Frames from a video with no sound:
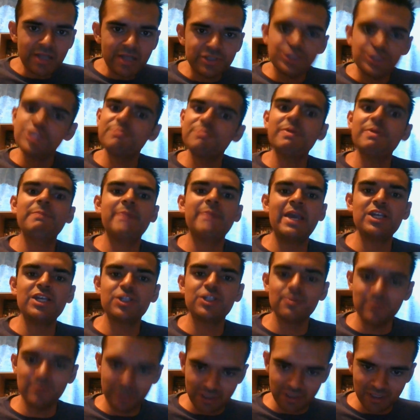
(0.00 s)
just be
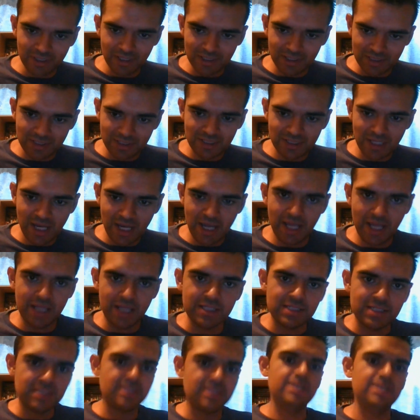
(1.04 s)
patient with it
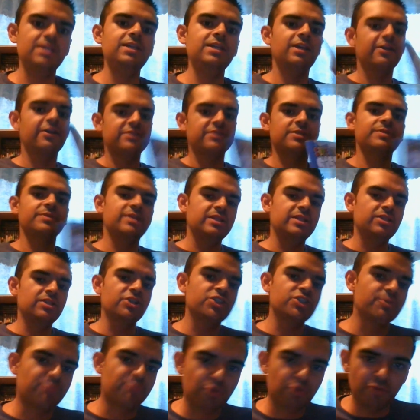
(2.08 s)
and see if something
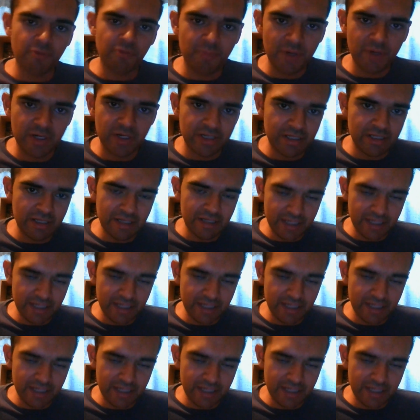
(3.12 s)
does improve upon in the